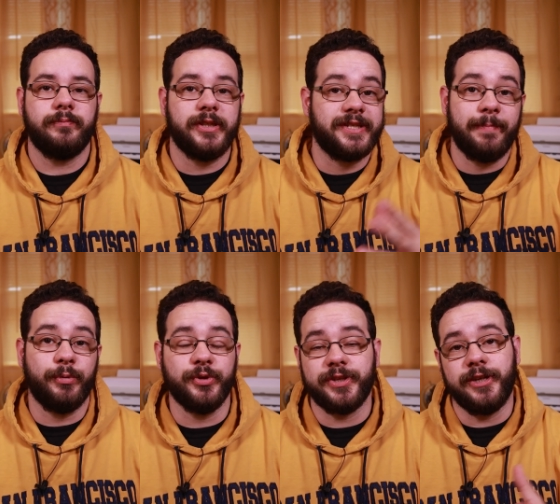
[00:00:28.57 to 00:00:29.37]
The
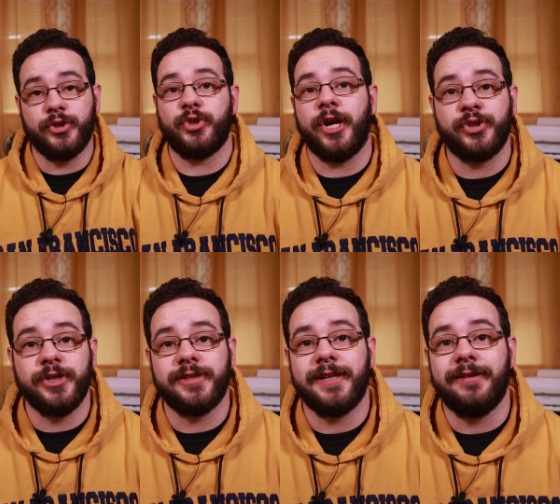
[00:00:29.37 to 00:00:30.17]
symbols and
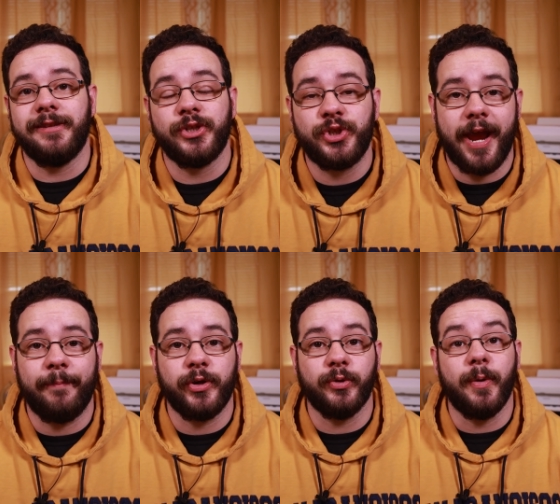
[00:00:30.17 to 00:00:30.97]
instructions in this chapter